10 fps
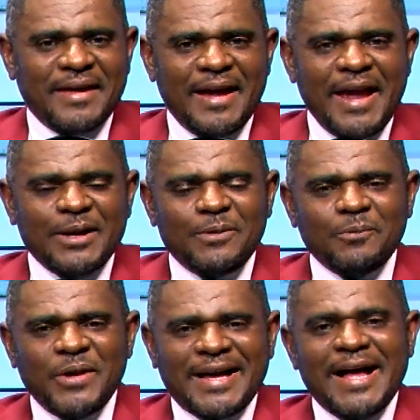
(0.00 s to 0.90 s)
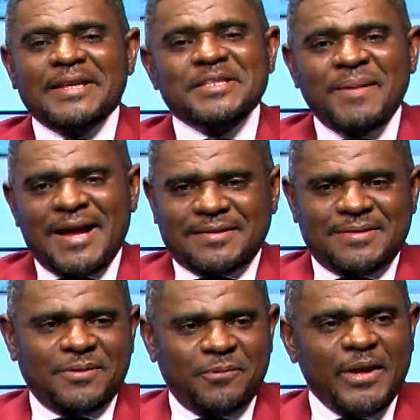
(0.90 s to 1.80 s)
And we can't disburse.
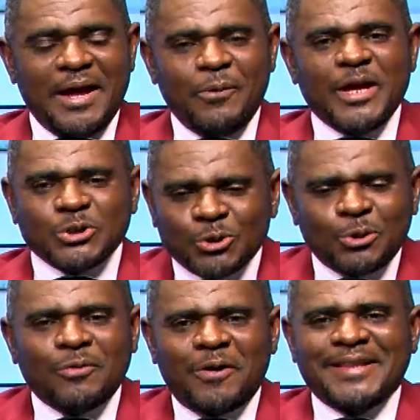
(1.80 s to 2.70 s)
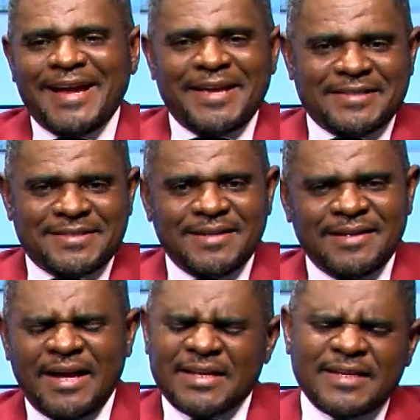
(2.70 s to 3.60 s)
We are short of our target.
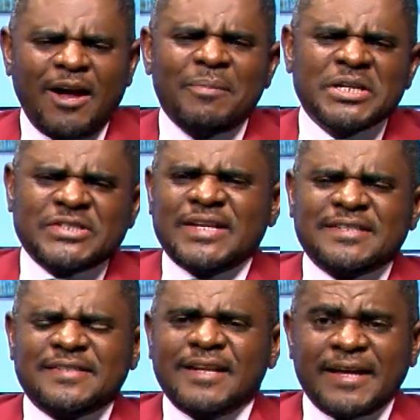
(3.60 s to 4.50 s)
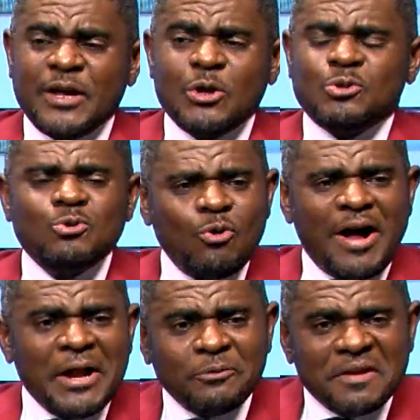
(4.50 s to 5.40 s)
I say, how much is that? He said, like,
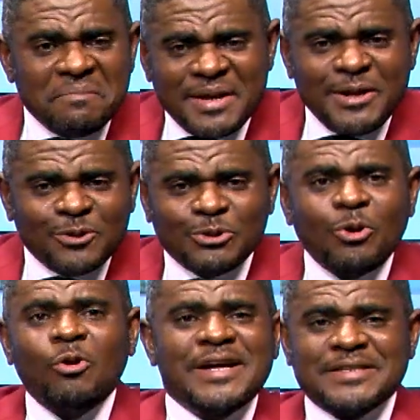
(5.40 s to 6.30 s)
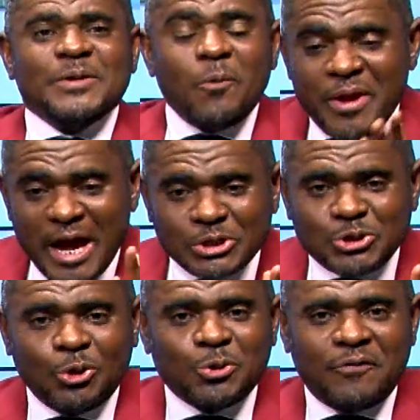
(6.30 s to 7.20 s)
$200 million. We are
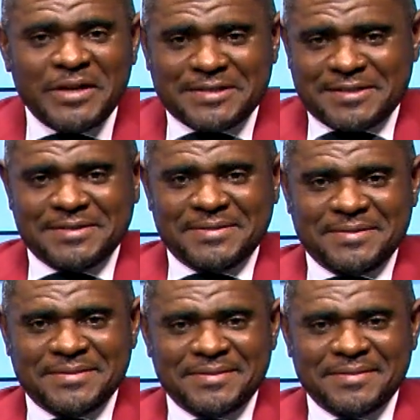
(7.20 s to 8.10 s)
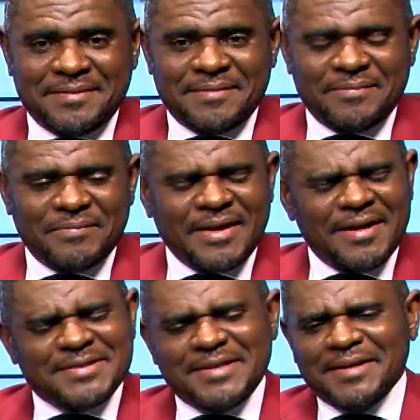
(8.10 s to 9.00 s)
short of it. I
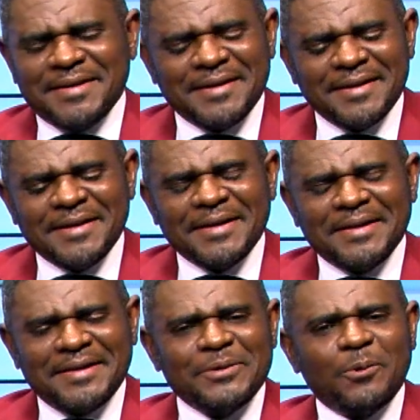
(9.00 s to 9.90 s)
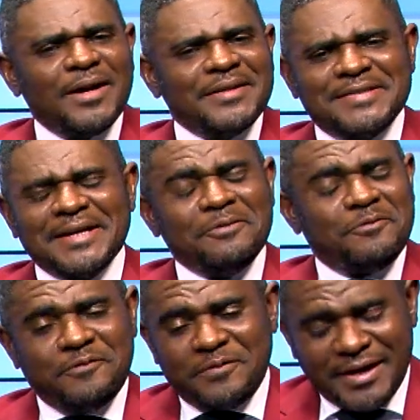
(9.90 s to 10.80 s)
say, the world is
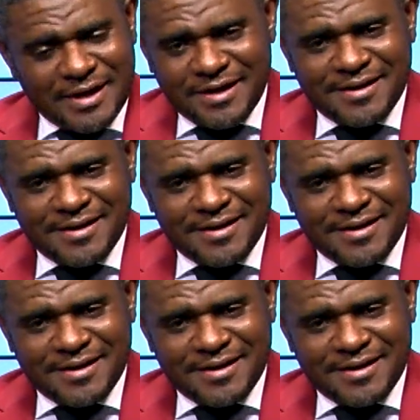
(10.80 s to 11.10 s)
unfair.